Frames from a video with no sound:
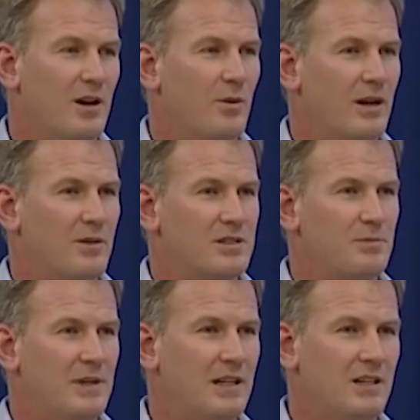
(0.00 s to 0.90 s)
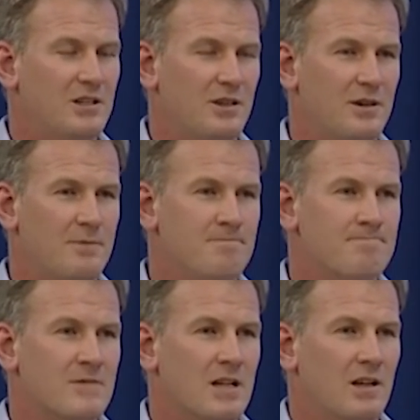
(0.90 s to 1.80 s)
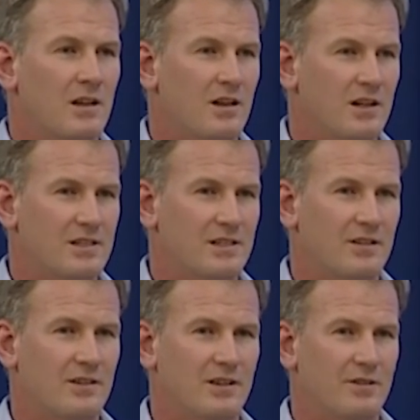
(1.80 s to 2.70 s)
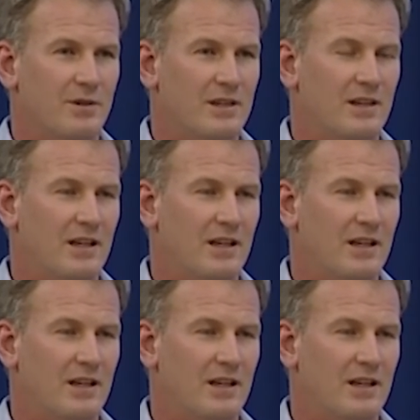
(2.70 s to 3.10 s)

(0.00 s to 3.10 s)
When I was speaking to him last year when,